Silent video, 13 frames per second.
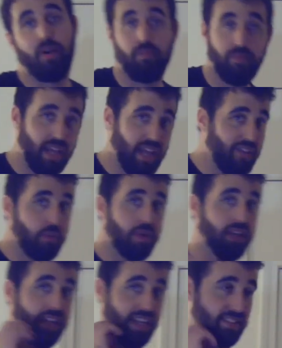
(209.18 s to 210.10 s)
Everyone
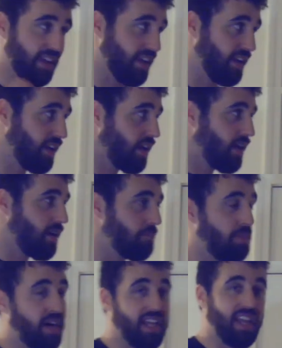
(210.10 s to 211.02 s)
likes it. But
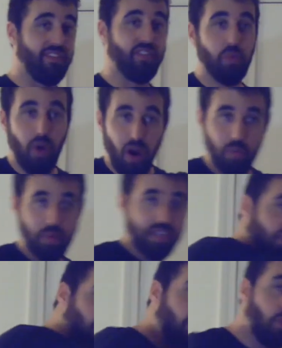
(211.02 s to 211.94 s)
if you always do the
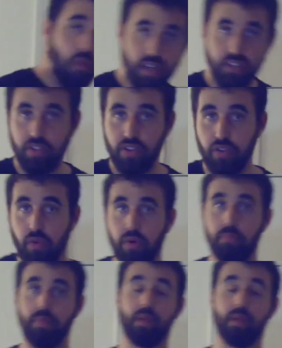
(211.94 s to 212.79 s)
1-2, people